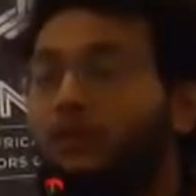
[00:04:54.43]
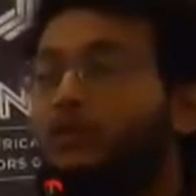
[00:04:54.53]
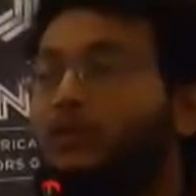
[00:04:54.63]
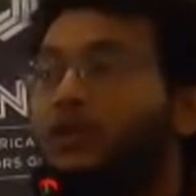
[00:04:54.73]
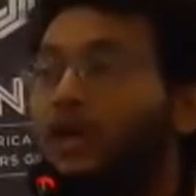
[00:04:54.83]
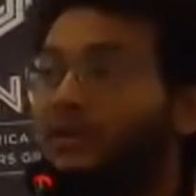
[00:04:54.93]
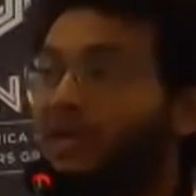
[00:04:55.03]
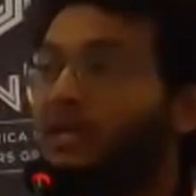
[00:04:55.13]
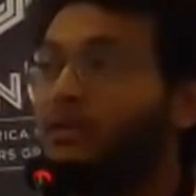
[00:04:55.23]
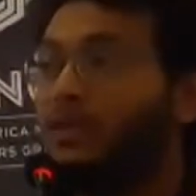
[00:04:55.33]
So if you
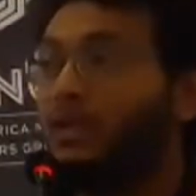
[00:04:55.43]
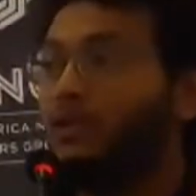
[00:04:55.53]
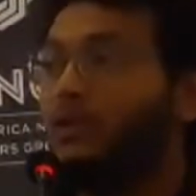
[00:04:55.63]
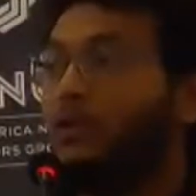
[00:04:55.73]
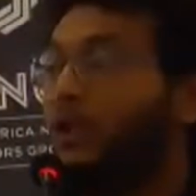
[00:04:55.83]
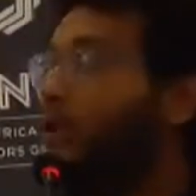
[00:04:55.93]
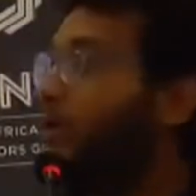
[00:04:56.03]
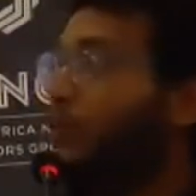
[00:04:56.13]
navigate to that URL,